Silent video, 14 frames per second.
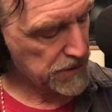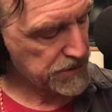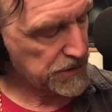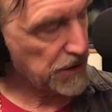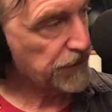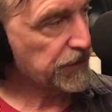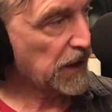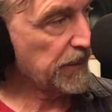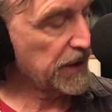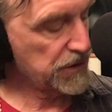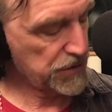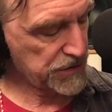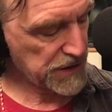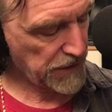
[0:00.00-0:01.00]
C flat
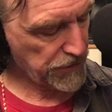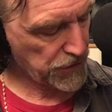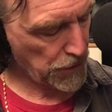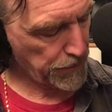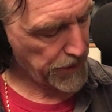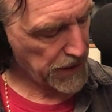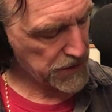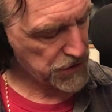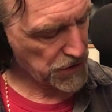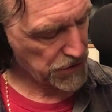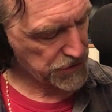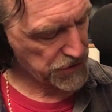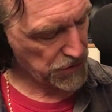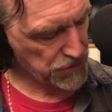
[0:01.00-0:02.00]
major 7th
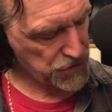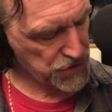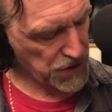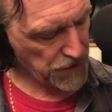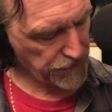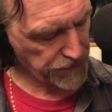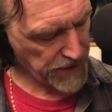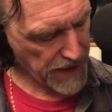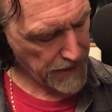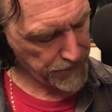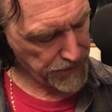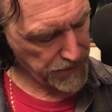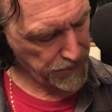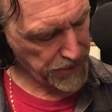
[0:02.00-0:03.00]
arpeggio. So G flat,
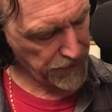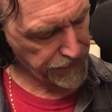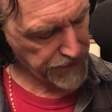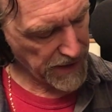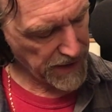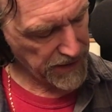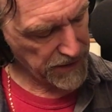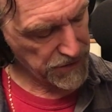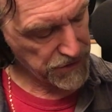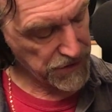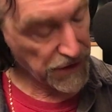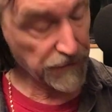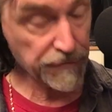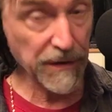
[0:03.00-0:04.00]
B flat,
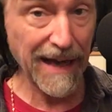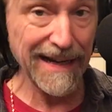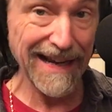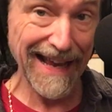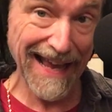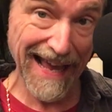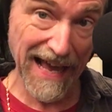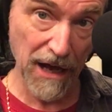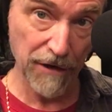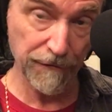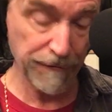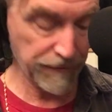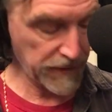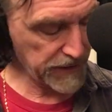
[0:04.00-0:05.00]
D flat,
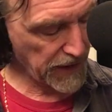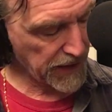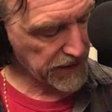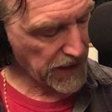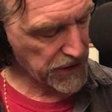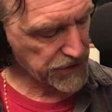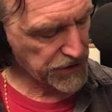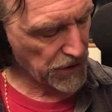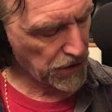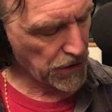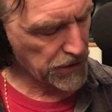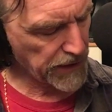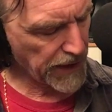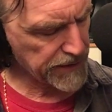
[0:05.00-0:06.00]
F, and actually
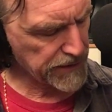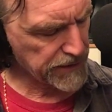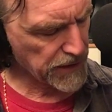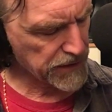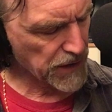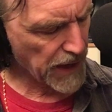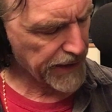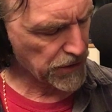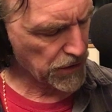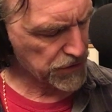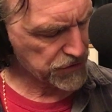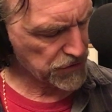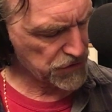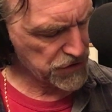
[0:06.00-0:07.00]
I'll add it in a 9
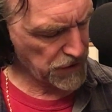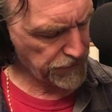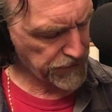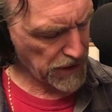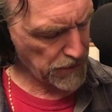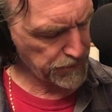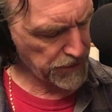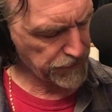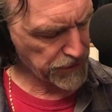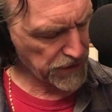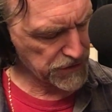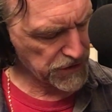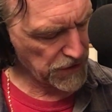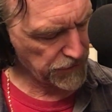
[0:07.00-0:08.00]
also. G flat, B
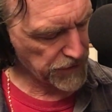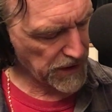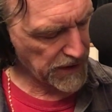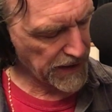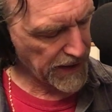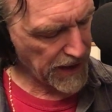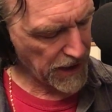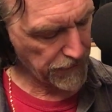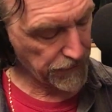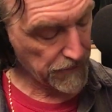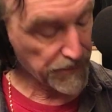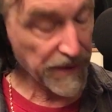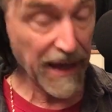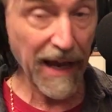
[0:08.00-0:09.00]
flat, D flat, F,
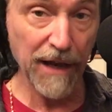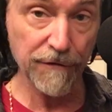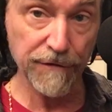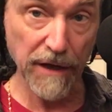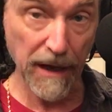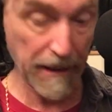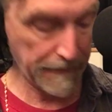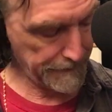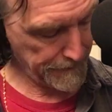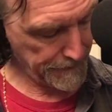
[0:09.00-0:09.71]
A flat.